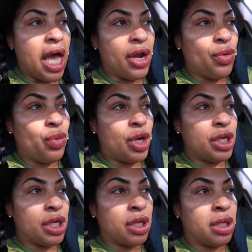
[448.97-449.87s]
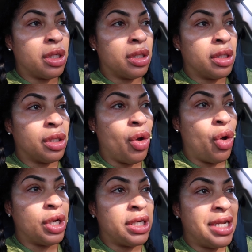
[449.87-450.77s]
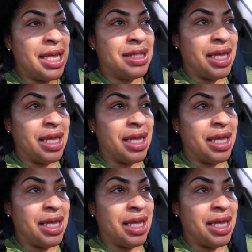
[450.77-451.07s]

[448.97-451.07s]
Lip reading: I don't want to go on a date